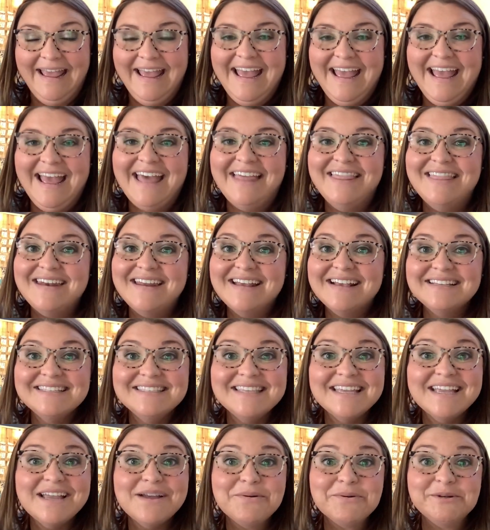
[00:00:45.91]
And the next
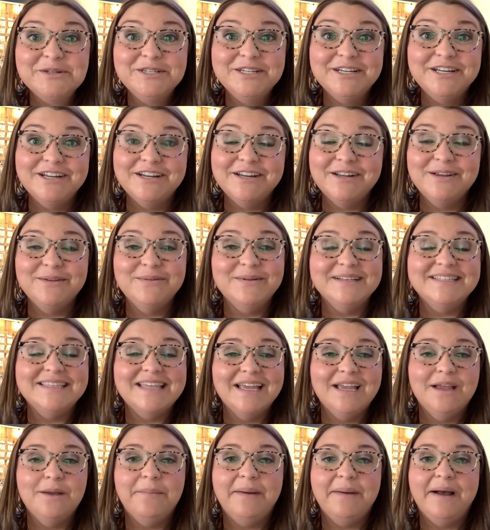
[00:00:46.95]
thing I want you to do is
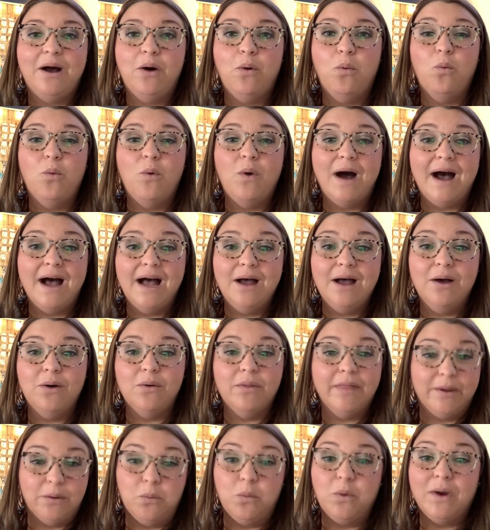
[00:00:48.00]
think about
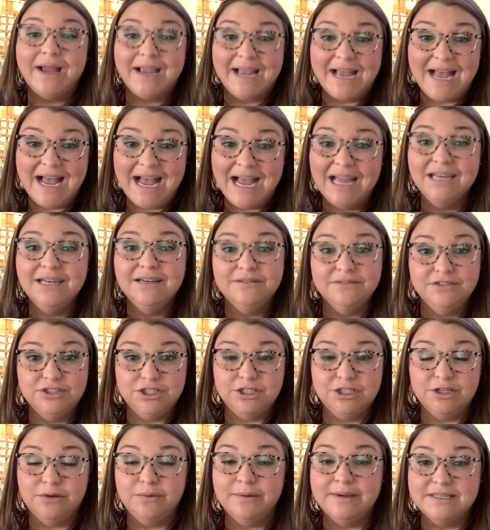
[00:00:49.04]
what kind of
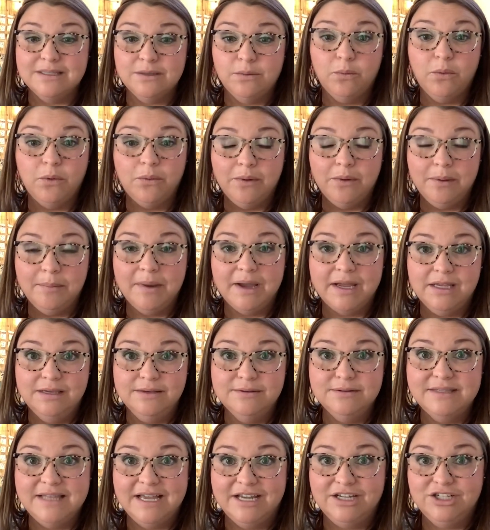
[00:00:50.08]
shoe is and what we might
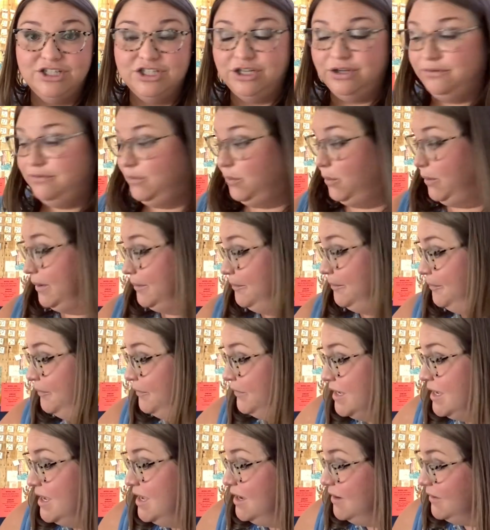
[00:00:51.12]
use that shoe for.
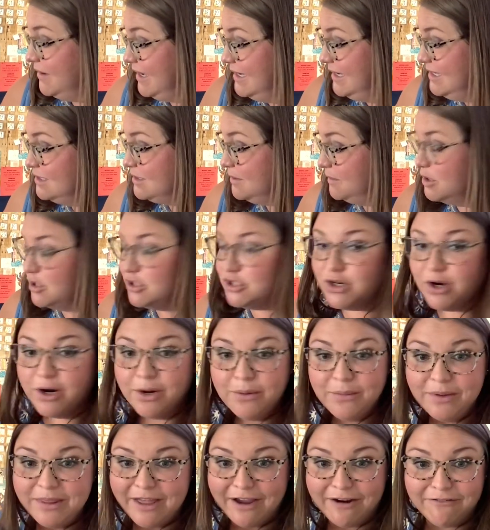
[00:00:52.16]
Okay, so I'm going to start
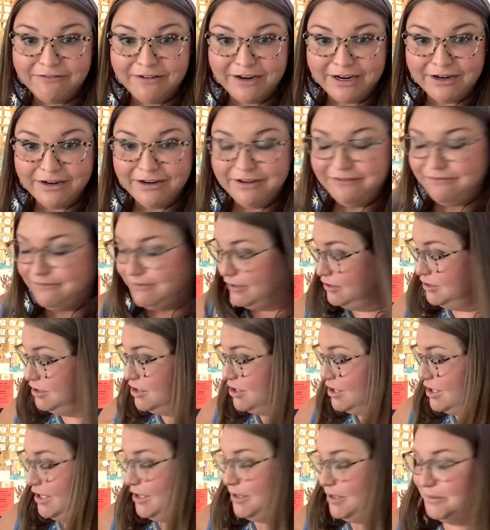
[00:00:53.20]
with our very
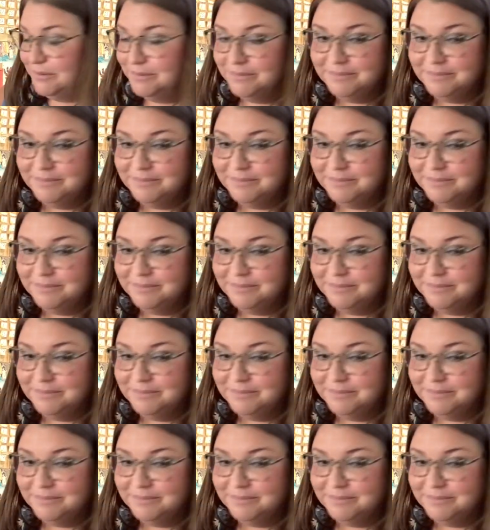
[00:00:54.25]
first shoe.